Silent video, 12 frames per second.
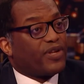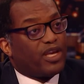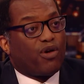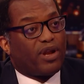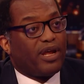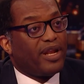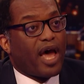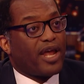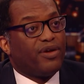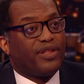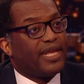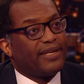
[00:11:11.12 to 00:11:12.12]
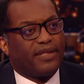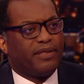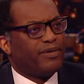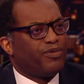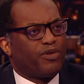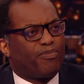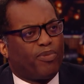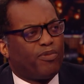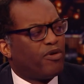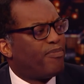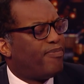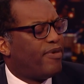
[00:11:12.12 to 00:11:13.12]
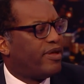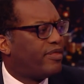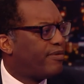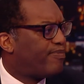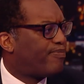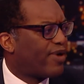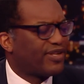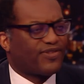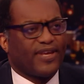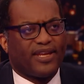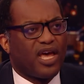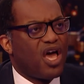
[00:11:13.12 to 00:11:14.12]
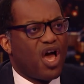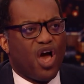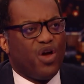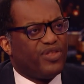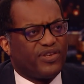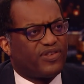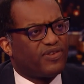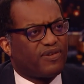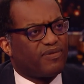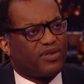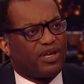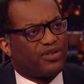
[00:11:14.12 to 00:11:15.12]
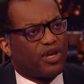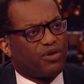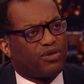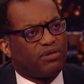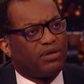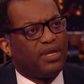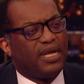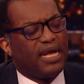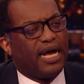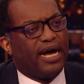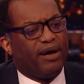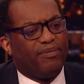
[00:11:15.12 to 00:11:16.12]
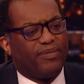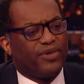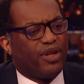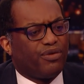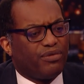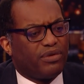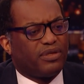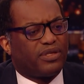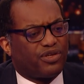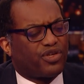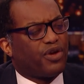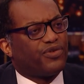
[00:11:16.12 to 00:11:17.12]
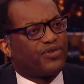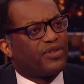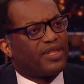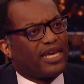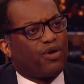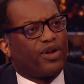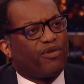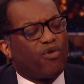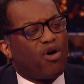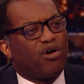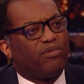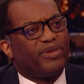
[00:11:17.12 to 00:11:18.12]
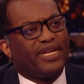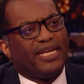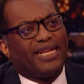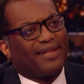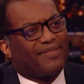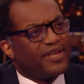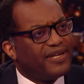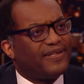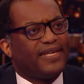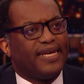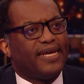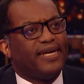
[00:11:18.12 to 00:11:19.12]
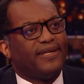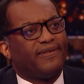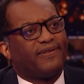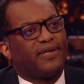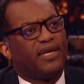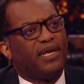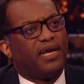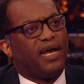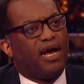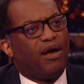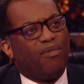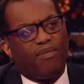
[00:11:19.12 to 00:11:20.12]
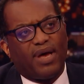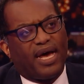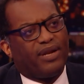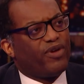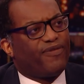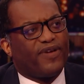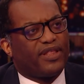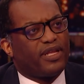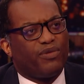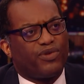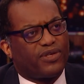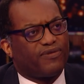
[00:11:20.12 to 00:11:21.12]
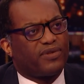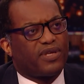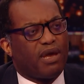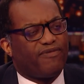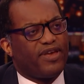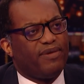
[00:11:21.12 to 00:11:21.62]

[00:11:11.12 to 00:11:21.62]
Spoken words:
he got a knighthood. The press said, oh, this is a total... it shows that they got it wrong. But he'd had 30 years... and we felt that it was time for him